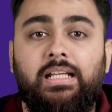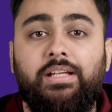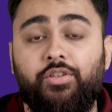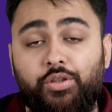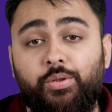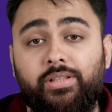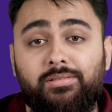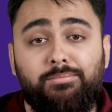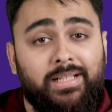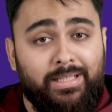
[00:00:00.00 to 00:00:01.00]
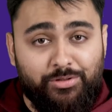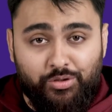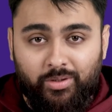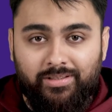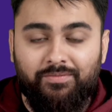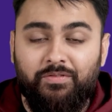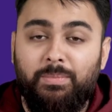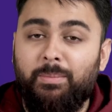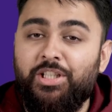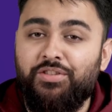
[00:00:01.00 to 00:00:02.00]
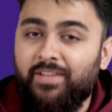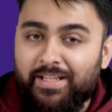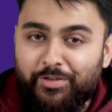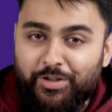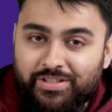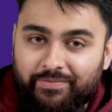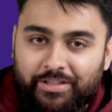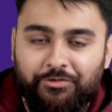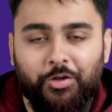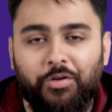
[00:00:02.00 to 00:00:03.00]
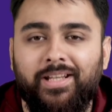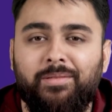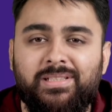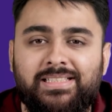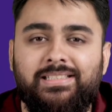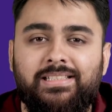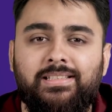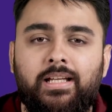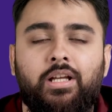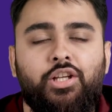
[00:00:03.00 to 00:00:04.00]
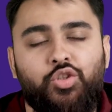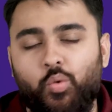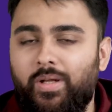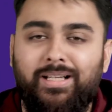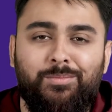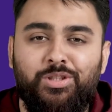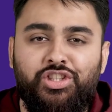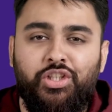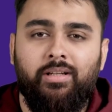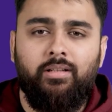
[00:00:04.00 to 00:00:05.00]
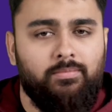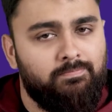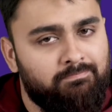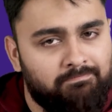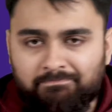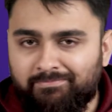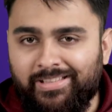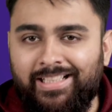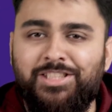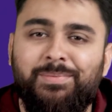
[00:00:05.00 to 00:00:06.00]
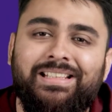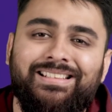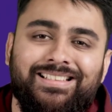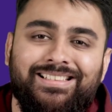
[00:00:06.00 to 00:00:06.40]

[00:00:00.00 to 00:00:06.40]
If you're new here, my name is Rohan. We publish five videos a week for online businesses. So welcome to the channel. Let's begin.